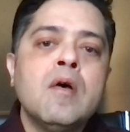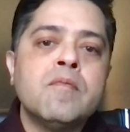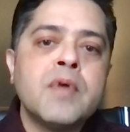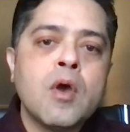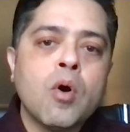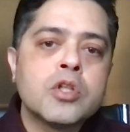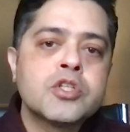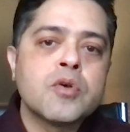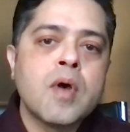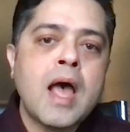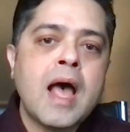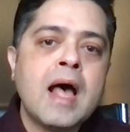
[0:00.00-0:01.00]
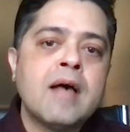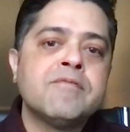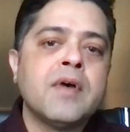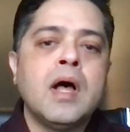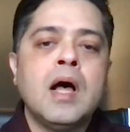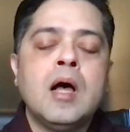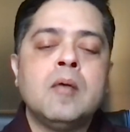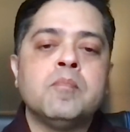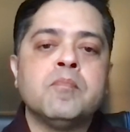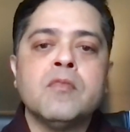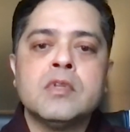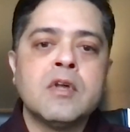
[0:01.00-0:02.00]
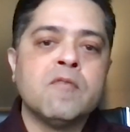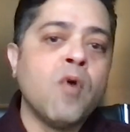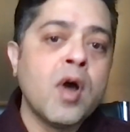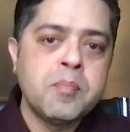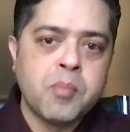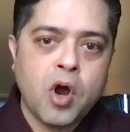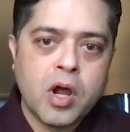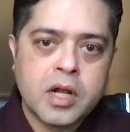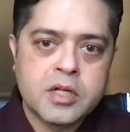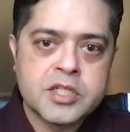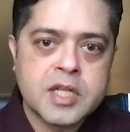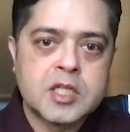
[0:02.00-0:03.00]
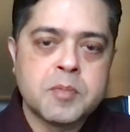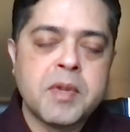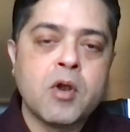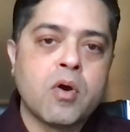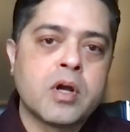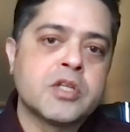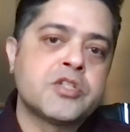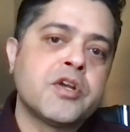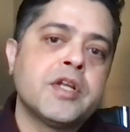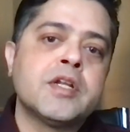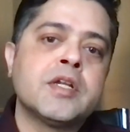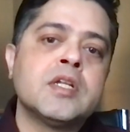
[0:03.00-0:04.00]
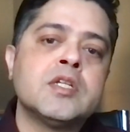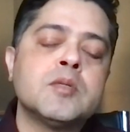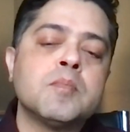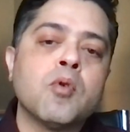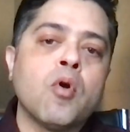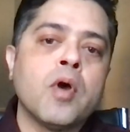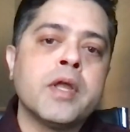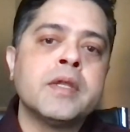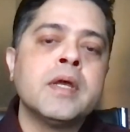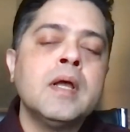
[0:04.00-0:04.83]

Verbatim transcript: we also have um, the VoIP products that's been orchestrated and deployed.